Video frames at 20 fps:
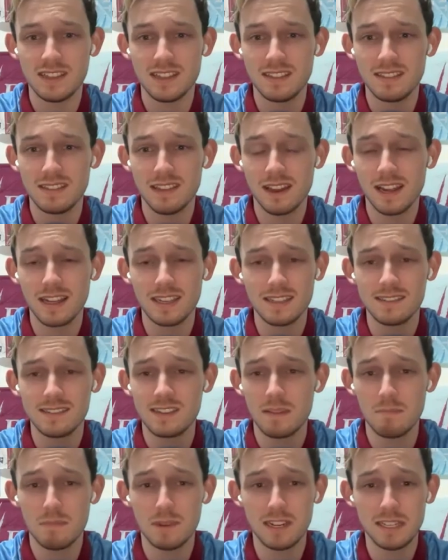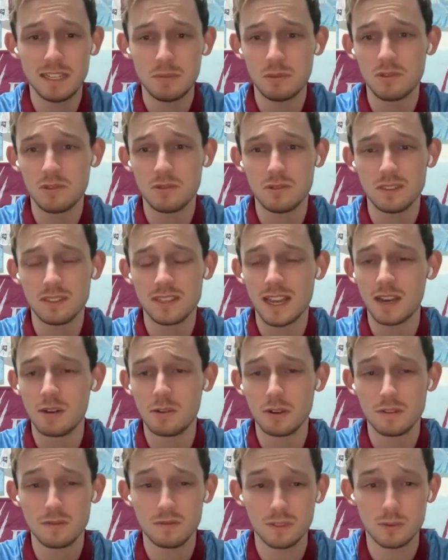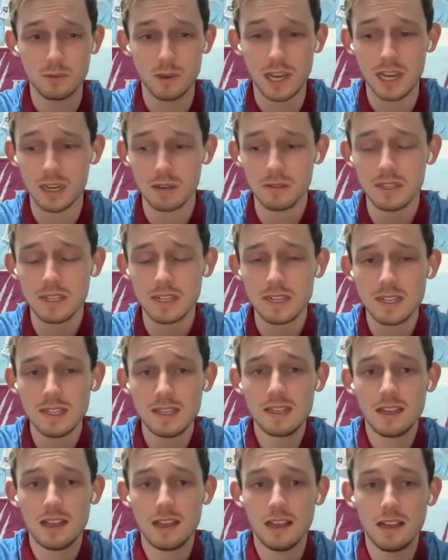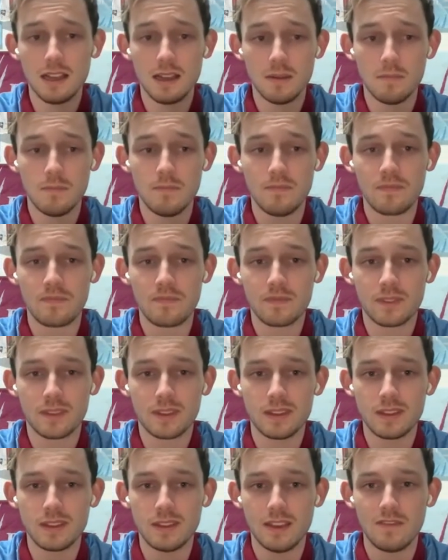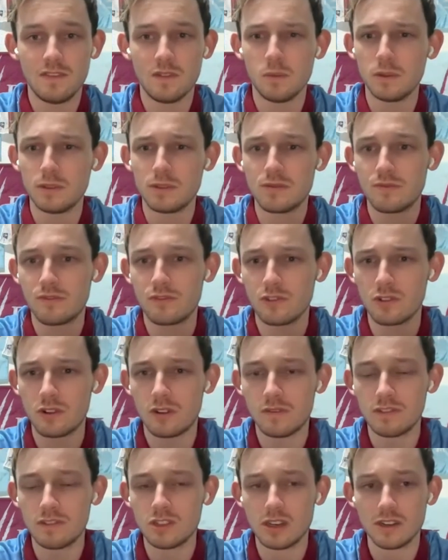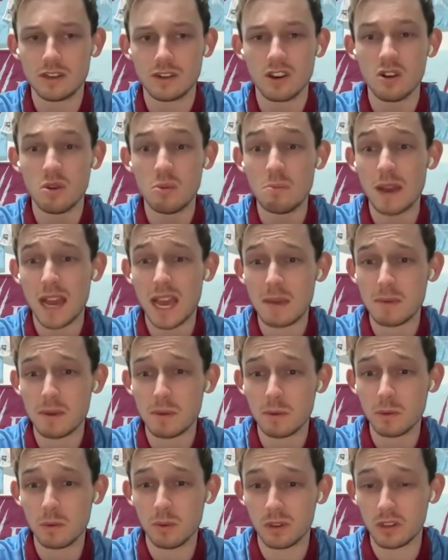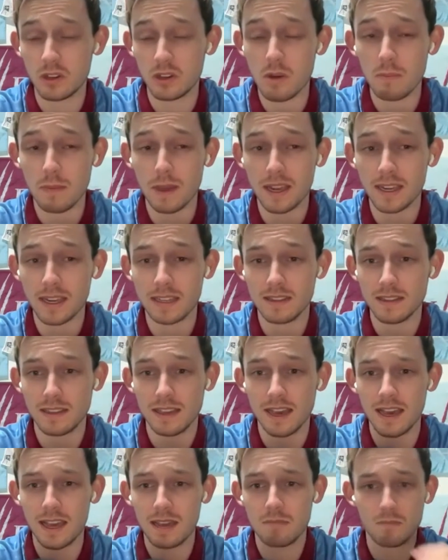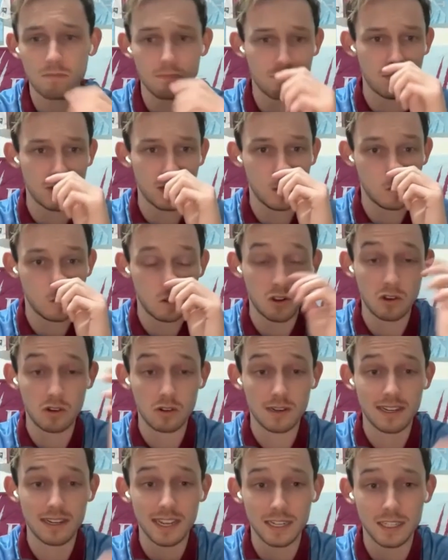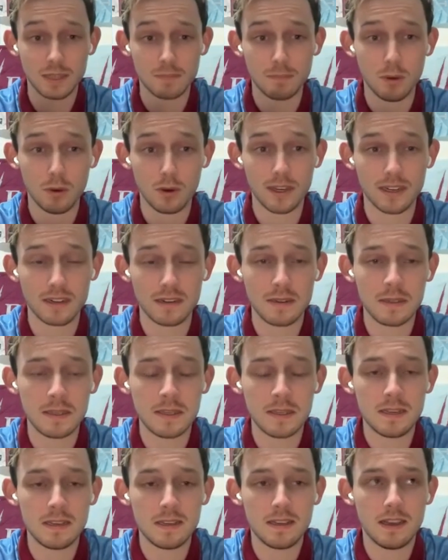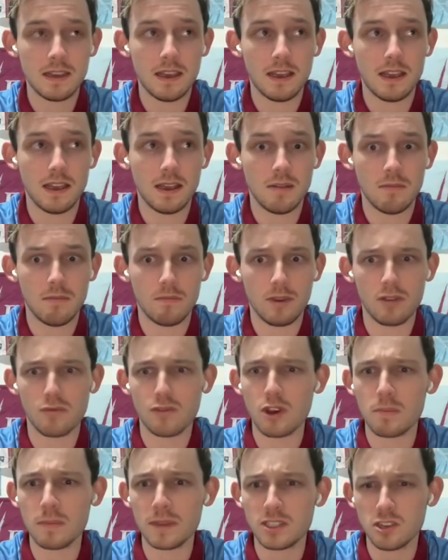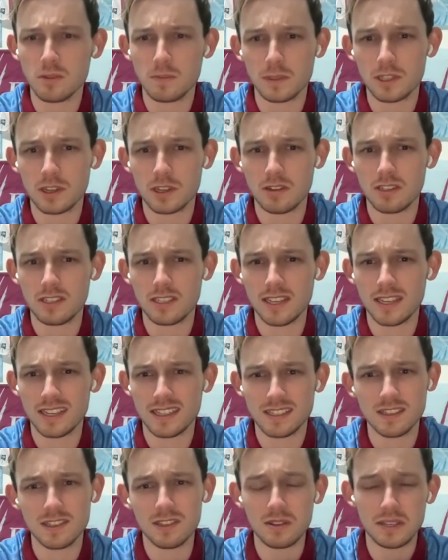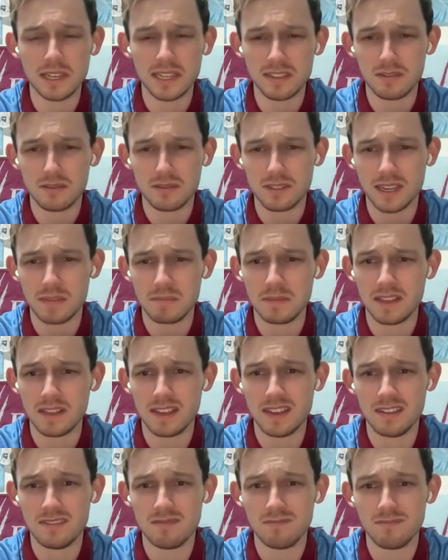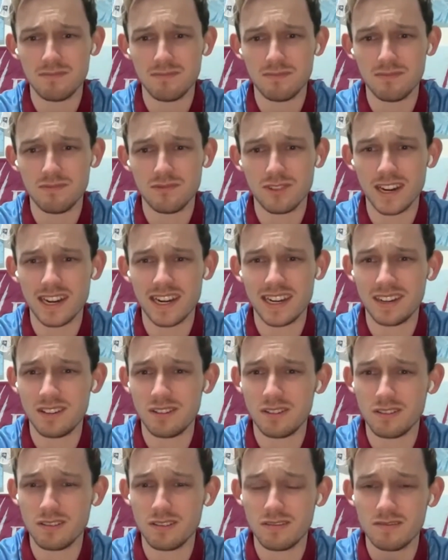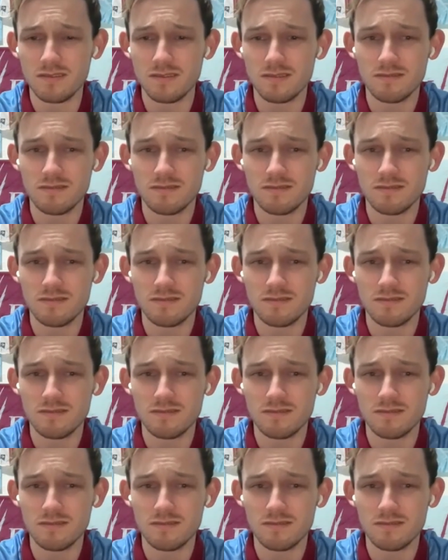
then the last 10 minutes we sort of tailed off as well. Um, if it wasn't for an offside goal, maybe we would have got back in the game and got nicked a point. But a real missed opportunity against the Newcastle team that are really not.